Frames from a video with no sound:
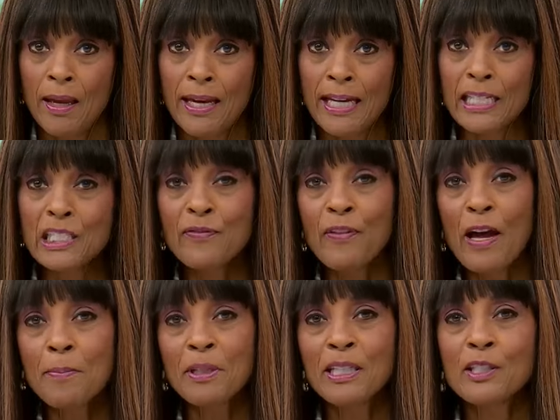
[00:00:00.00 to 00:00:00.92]
As
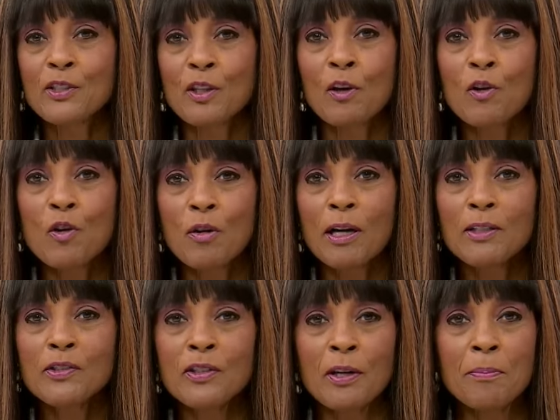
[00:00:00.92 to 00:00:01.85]
families
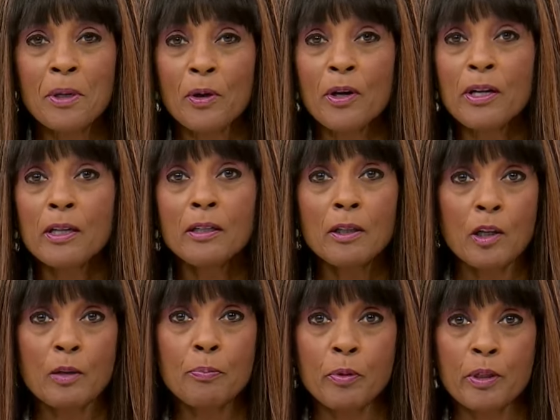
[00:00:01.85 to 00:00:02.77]
across America
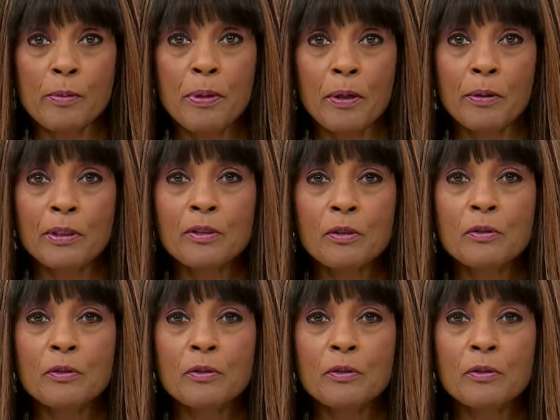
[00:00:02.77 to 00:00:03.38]
are preparing